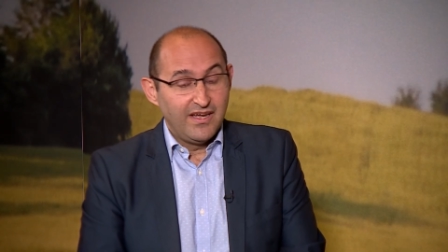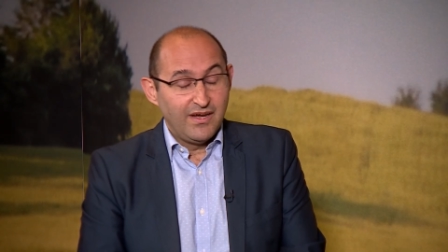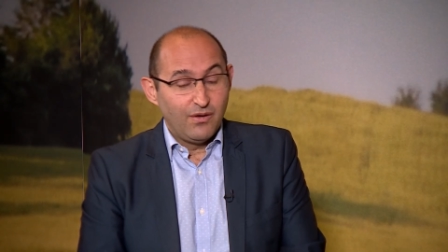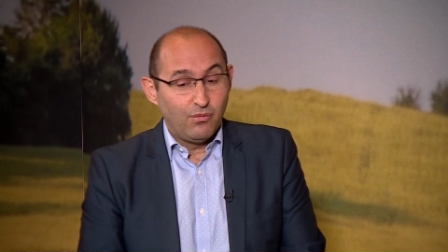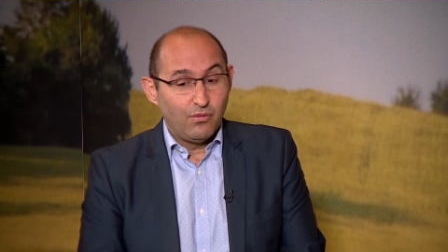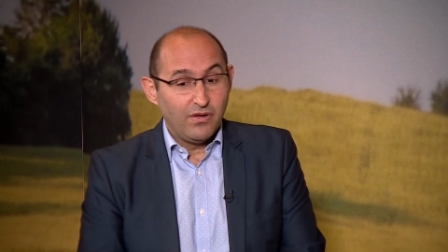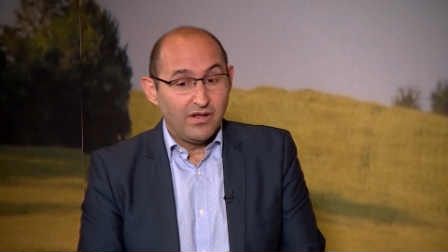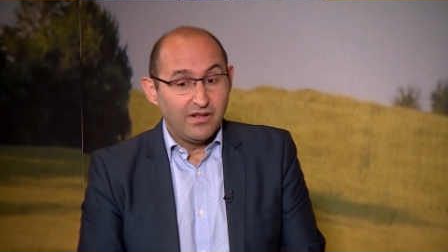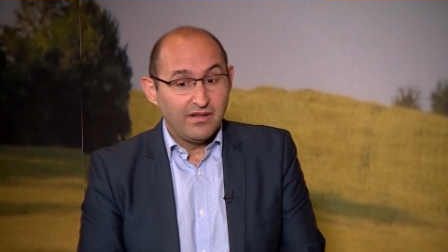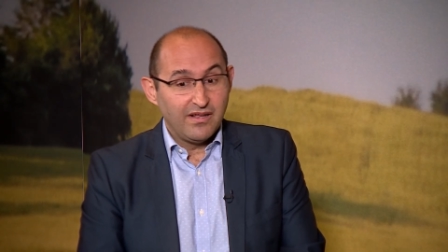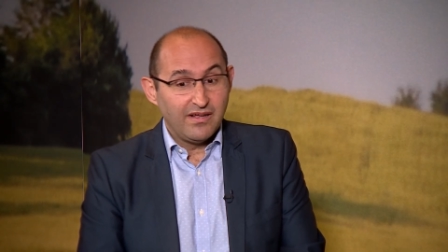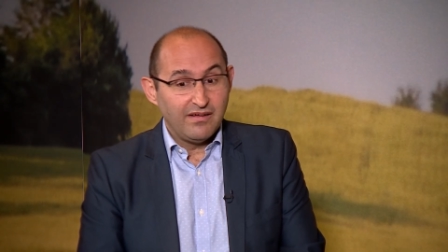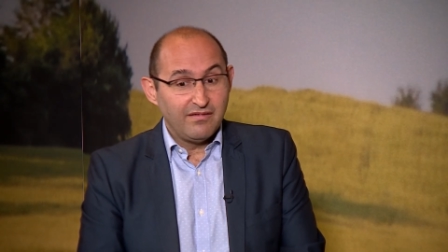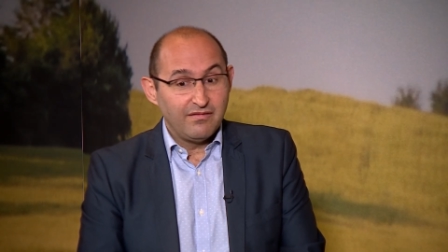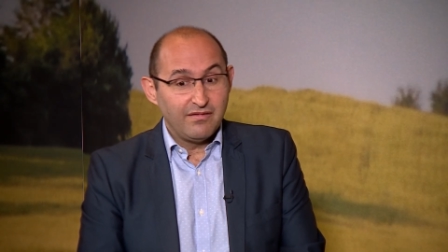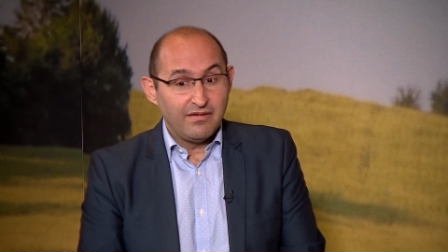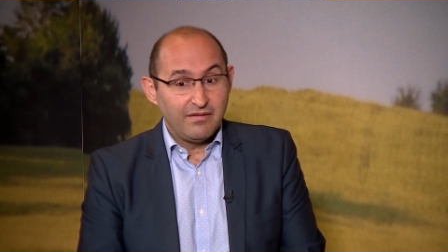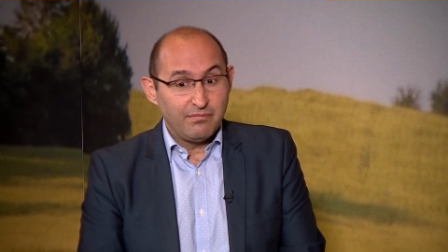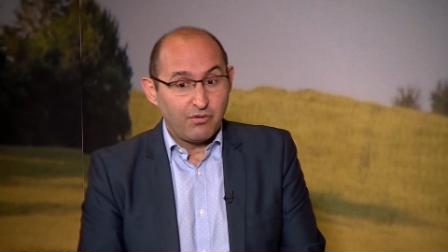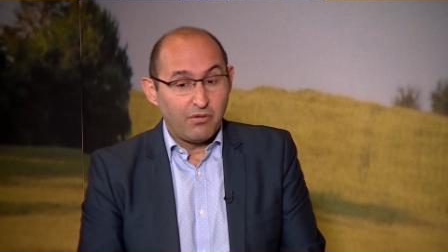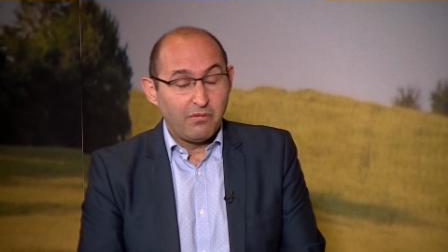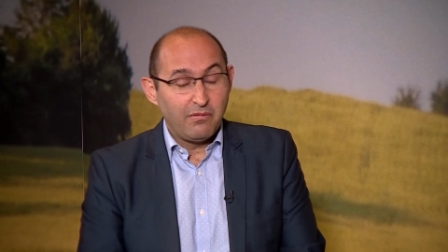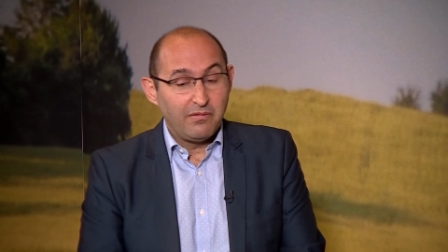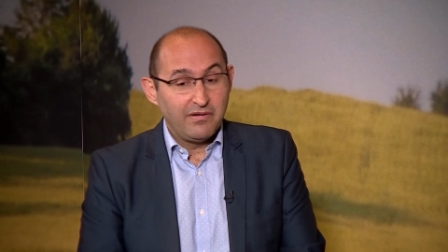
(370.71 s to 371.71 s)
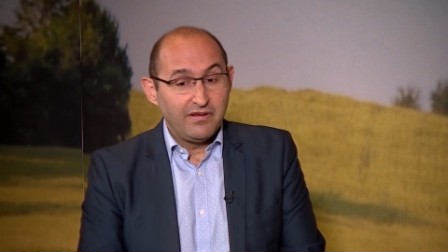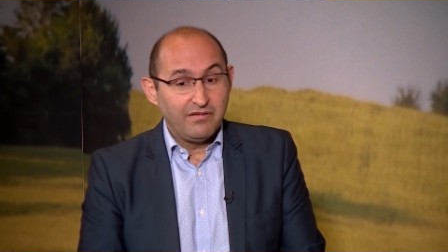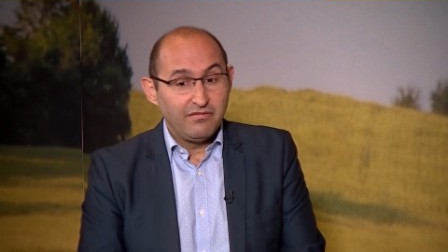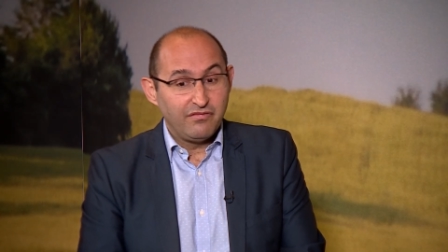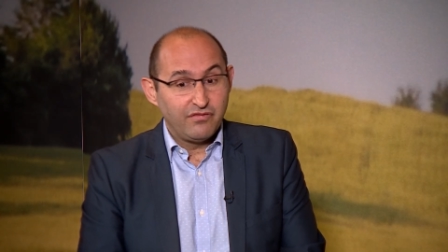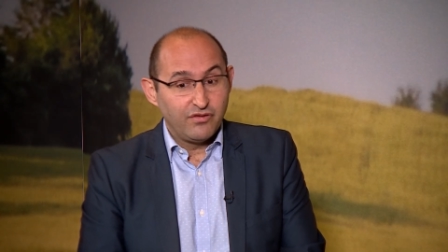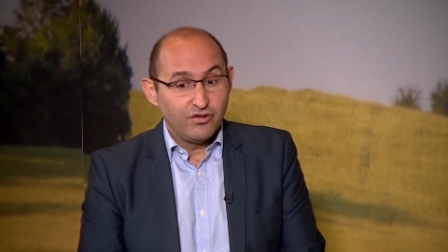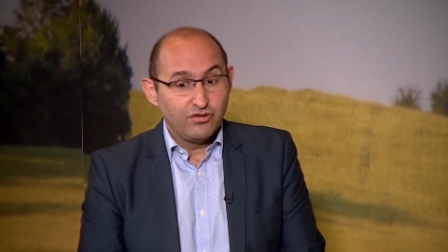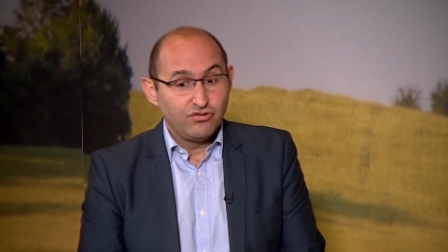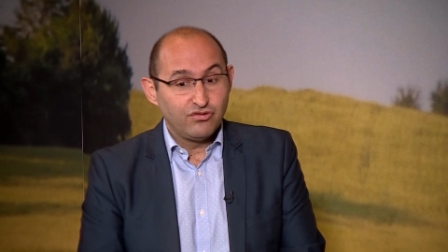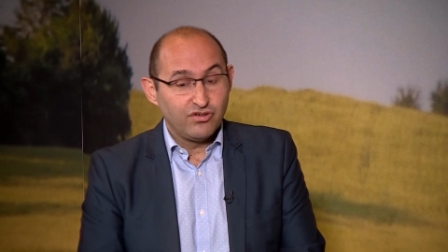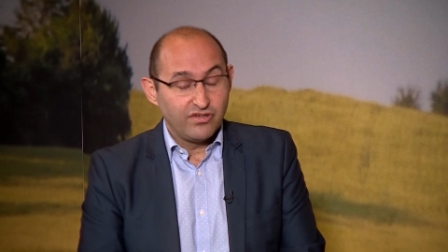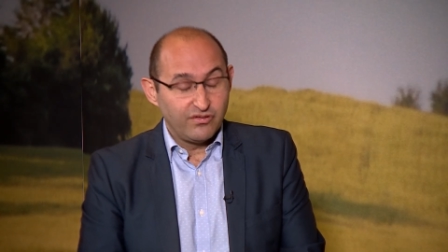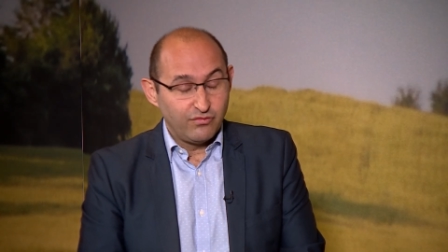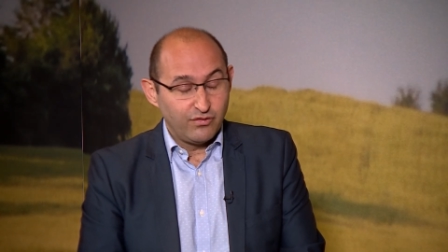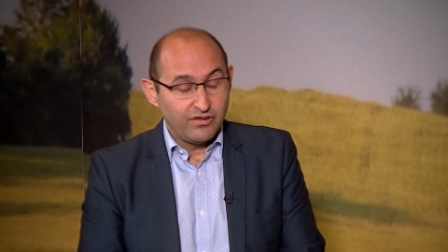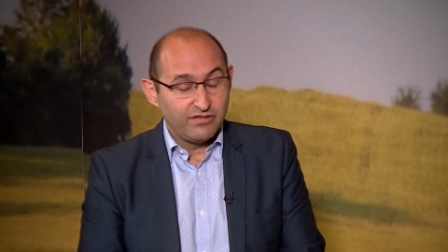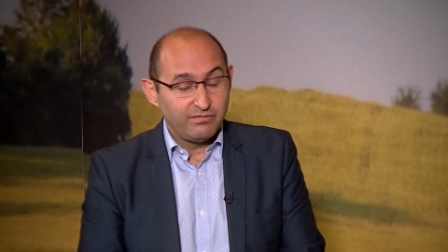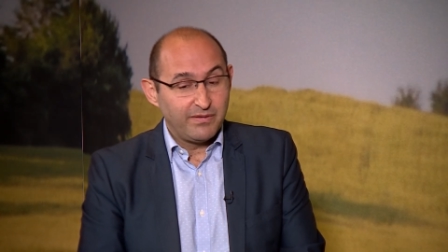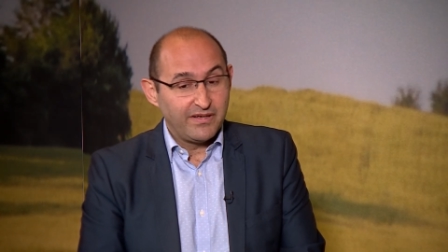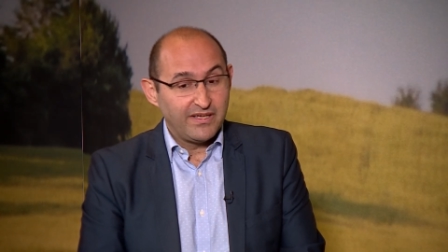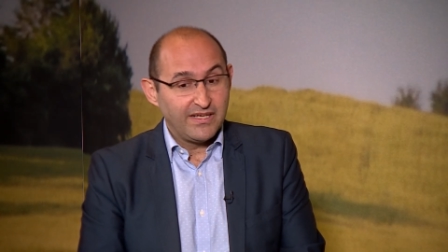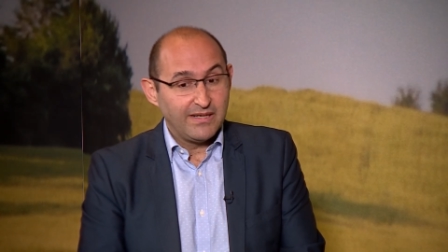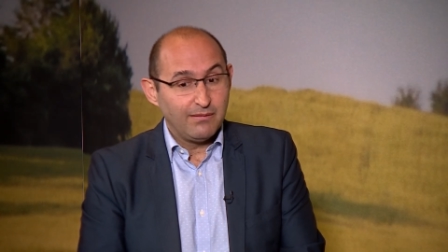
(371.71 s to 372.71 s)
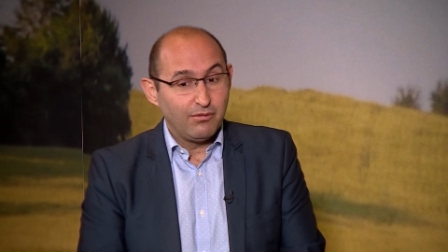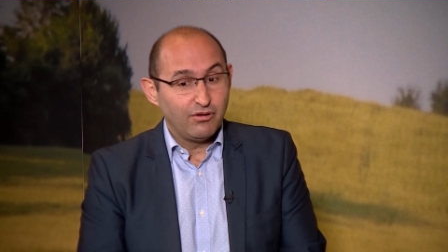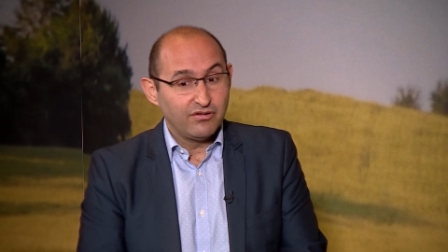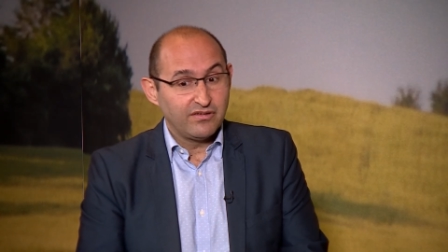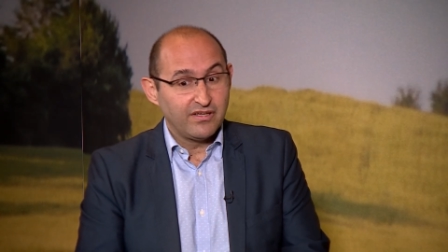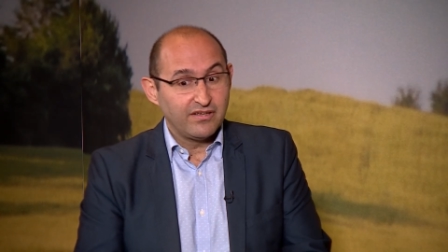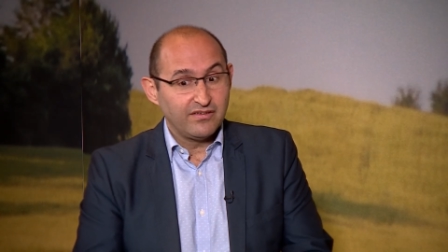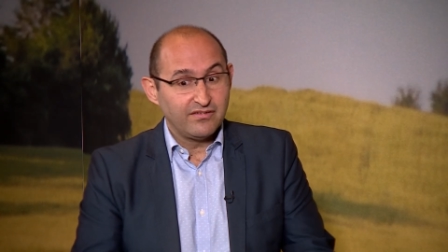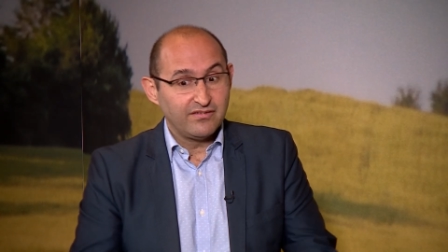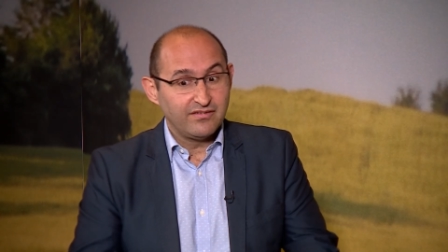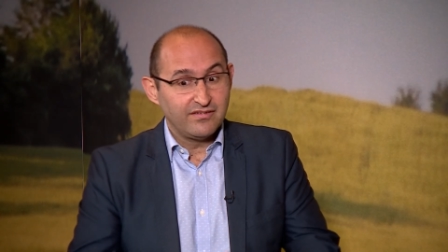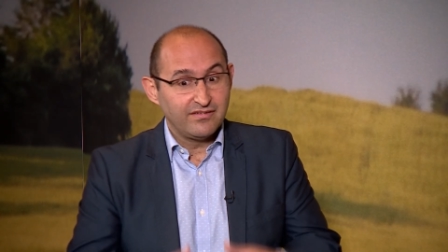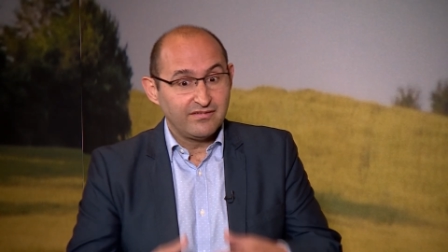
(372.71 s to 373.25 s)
Well, probably in future, if you're speaking about a